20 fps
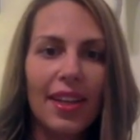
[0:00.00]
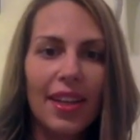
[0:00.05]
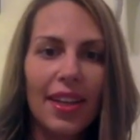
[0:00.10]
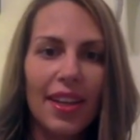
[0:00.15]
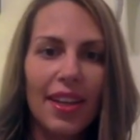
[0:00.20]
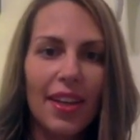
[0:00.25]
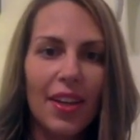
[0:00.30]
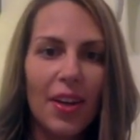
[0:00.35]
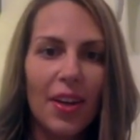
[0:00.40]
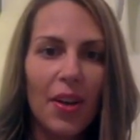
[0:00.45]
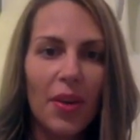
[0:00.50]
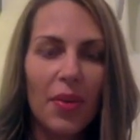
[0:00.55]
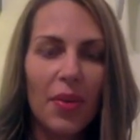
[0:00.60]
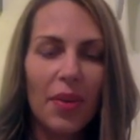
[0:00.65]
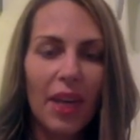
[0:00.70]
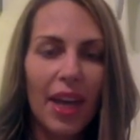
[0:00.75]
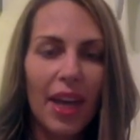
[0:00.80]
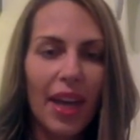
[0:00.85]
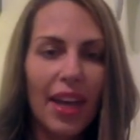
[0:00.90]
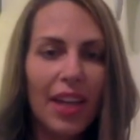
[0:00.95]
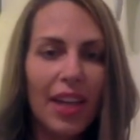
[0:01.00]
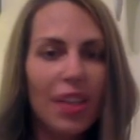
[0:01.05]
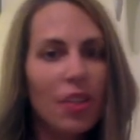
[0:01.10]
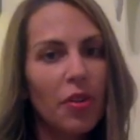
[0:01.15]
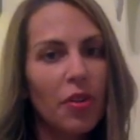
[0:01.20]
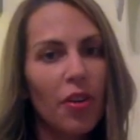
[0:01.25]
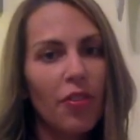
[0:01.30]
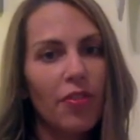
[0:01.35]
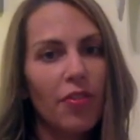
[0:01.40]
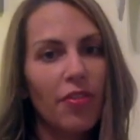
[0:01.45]
we're getting
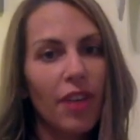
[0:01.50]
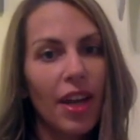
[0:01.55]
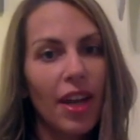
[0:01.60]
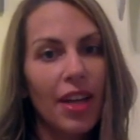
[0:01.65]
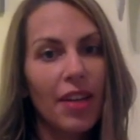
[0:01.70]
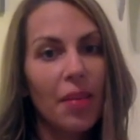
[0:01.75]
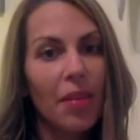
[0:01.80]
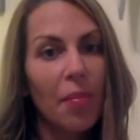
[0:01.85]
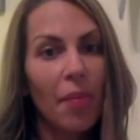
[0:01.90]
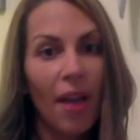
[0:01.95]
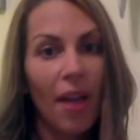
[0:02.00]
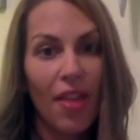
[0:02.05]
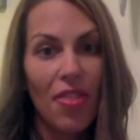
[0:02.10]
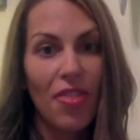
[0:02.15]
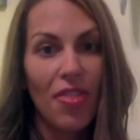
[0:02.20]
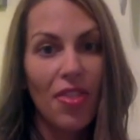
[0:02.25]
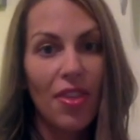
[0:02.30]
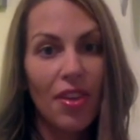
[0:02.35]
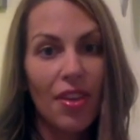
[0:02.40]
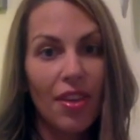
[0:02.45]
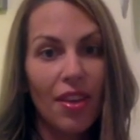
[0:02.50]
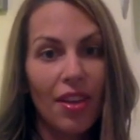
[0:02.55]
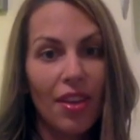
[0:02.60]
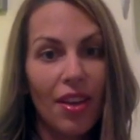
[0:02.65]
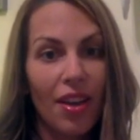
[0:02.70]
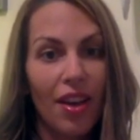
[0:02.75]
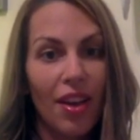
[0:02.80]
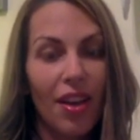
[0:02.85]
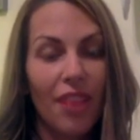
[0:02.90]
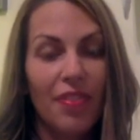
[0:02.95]
into a fun month
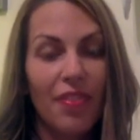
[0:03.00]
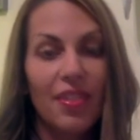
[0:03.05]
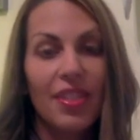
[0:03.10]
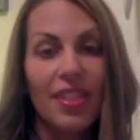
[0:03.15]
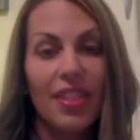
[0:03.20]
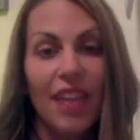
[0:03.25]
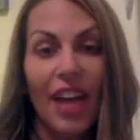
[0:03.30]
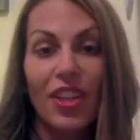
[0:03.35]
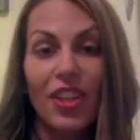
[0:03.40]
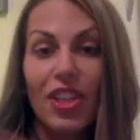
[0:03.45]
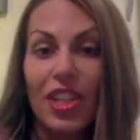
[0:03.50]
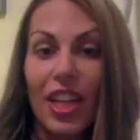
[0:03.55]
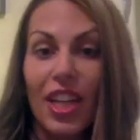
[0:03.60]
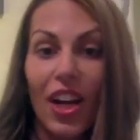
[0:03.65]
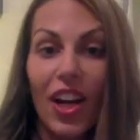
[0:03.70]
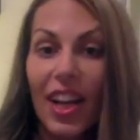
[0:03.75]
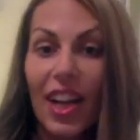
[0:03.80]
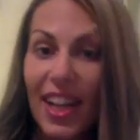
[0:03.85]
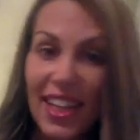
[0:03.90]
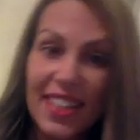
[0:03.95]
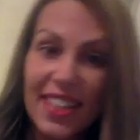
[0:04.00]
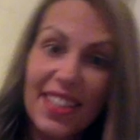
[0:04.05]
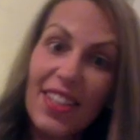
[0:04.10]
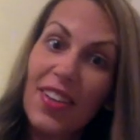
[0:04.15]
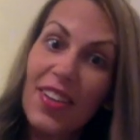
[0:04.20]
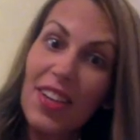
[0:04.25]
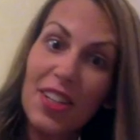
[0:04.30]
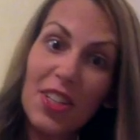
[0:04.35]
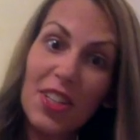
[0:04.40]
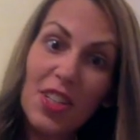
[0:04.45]
of Sagittarius,
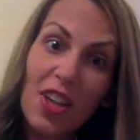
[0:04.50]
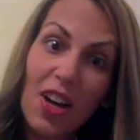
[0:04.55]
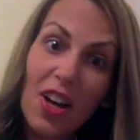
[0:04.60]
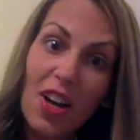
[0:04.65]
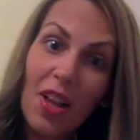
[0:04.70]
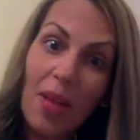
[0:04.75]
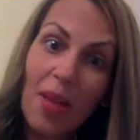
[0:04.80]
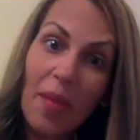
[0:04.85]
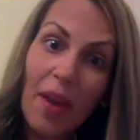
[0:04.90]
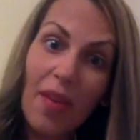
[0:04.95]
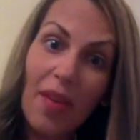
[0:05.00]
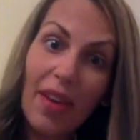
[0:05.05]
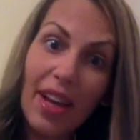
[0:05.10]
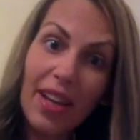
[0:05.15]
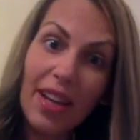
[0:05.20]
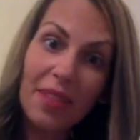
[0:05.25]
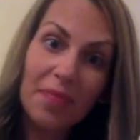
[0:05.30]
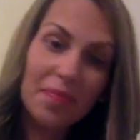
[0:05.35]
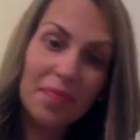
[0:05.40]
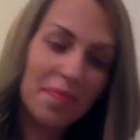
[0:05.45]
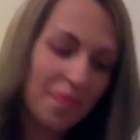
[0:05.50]
so let's talk all about it.